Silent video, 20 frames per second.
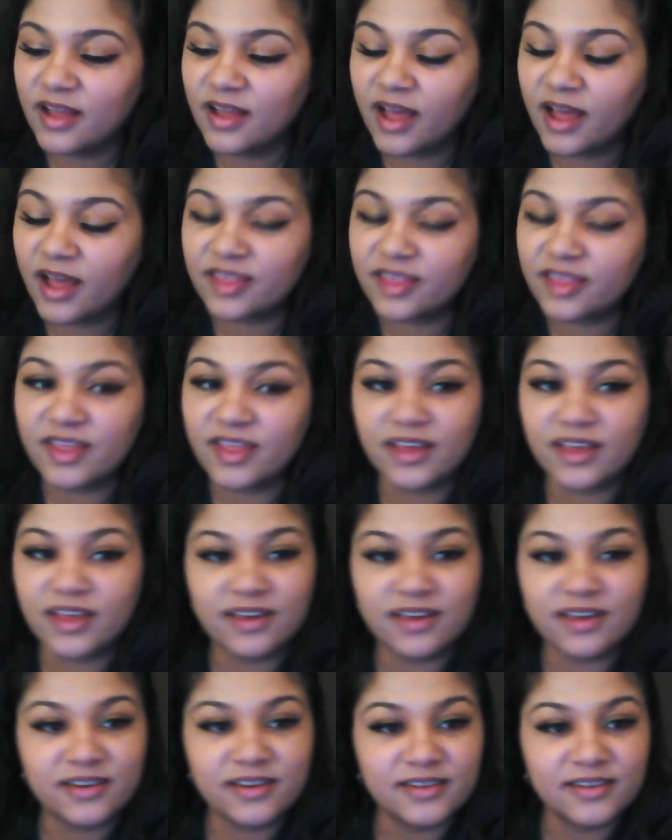think
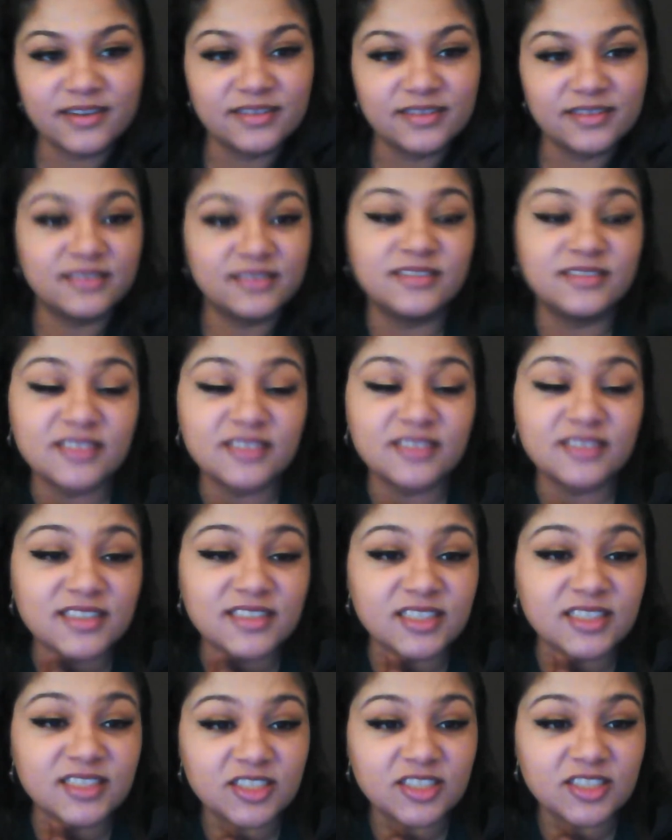just in
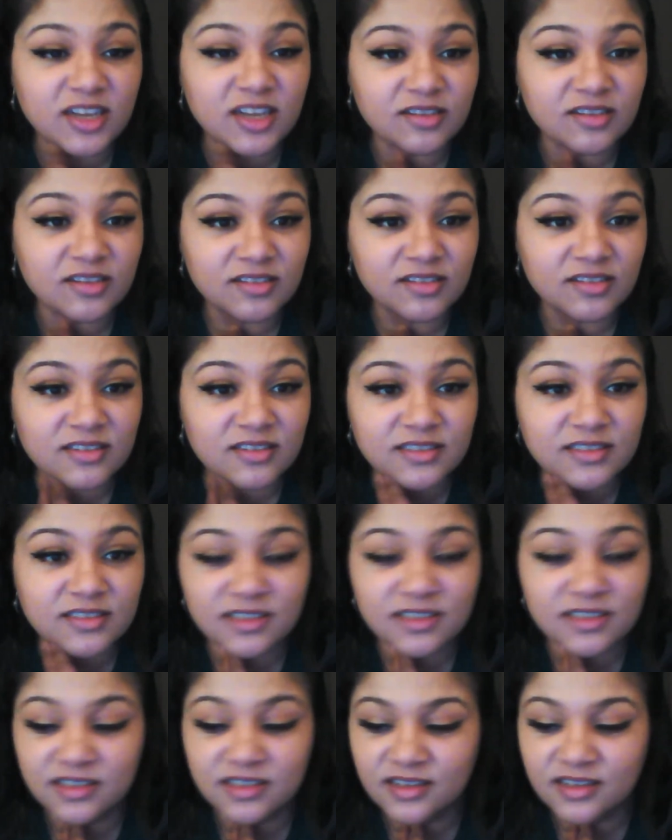general,
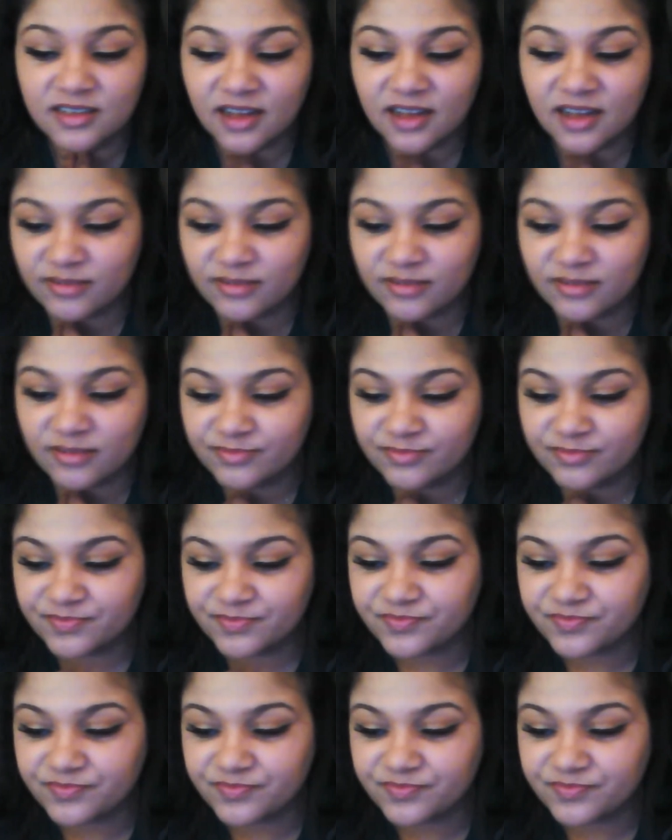um,